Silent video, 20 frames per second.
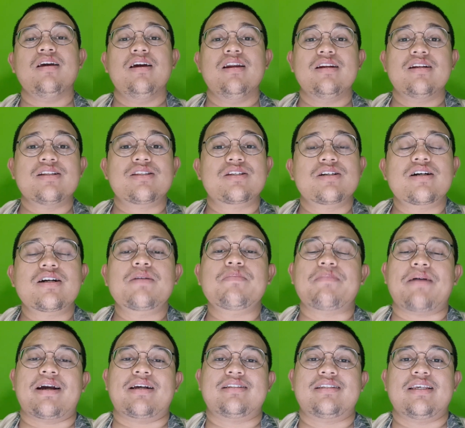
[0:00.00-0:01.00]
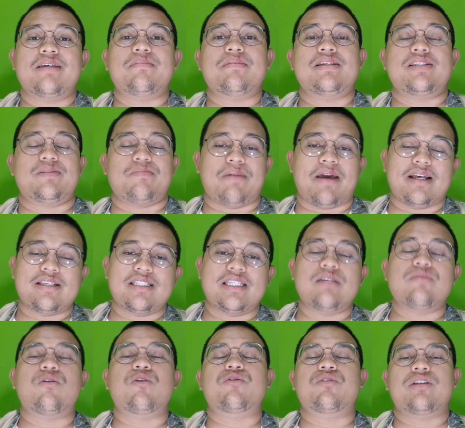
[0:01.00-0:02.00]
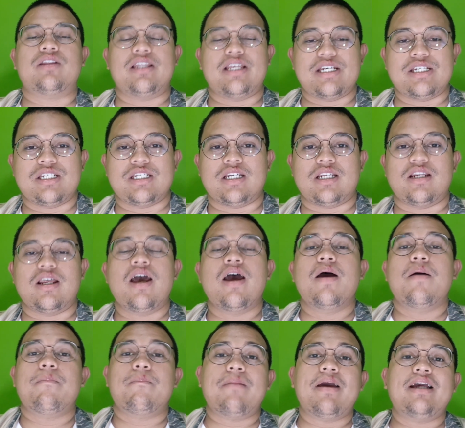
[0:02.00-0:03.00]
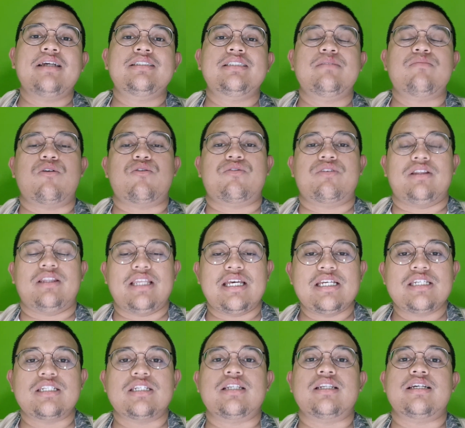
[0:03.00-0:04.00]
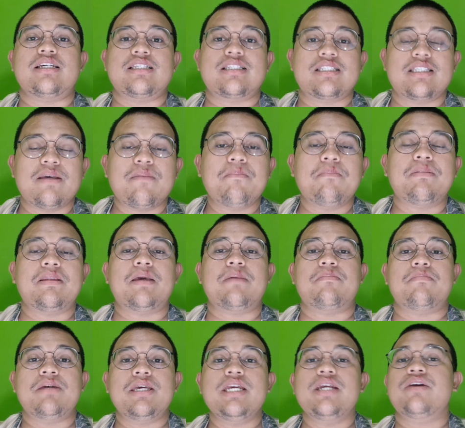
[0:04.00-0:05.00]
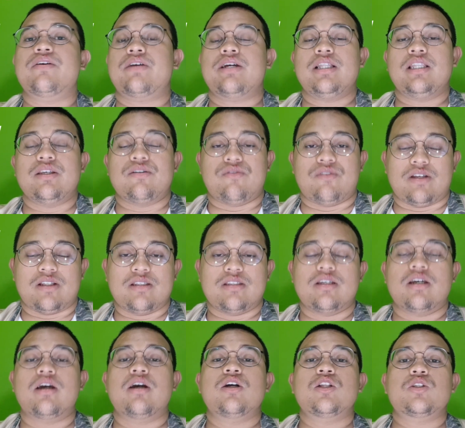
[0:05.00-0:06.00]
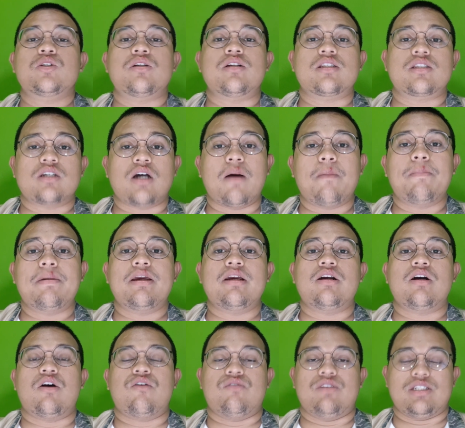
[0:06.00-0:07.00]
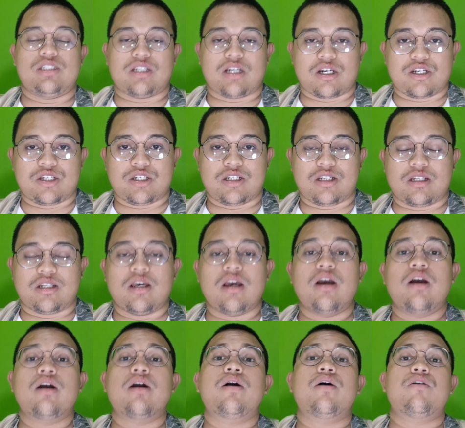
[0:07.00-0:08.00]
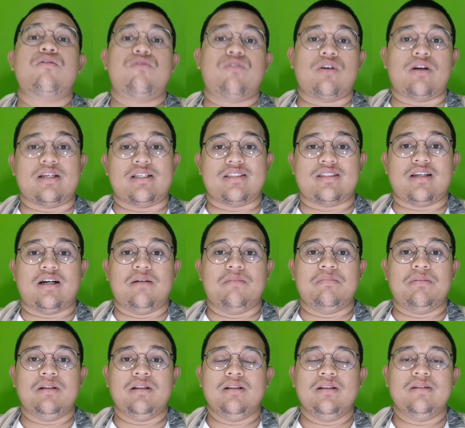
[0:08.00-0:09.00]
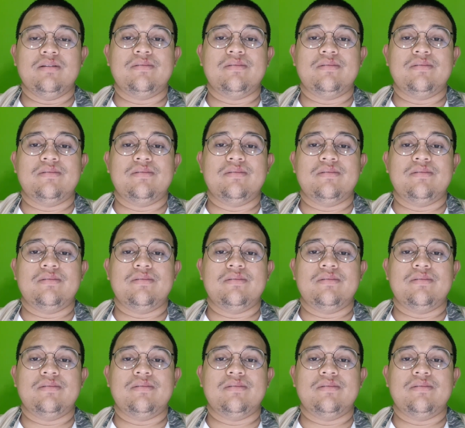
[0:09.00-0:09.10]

The third maxim is maxim of relation. Maxim of relation is simply being relevant to the topic of discussion. For example,